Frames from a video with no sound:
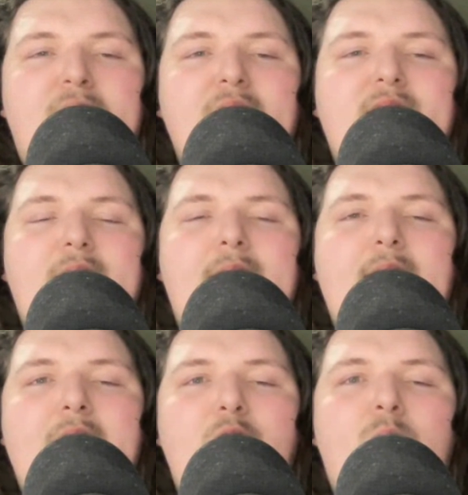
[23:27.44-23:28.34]
Because
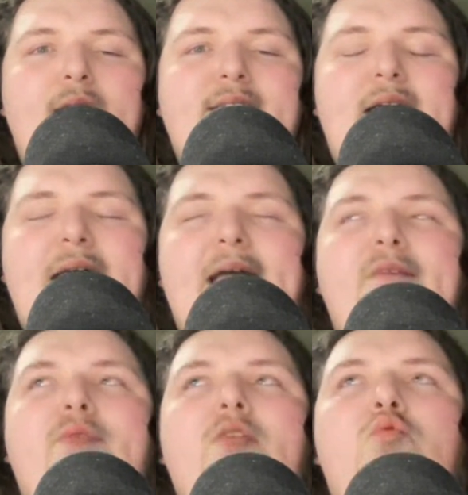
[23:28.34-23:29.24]
Aaron Wiggins had
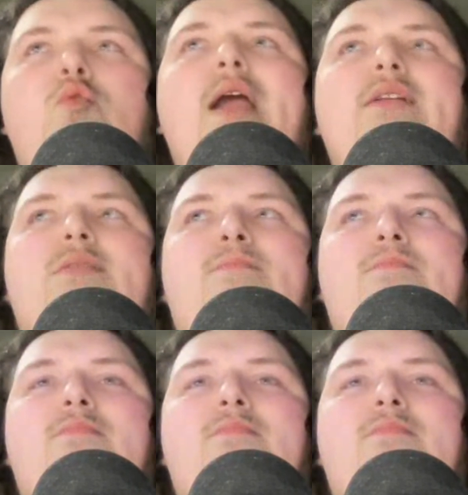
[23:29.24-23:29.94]
every right,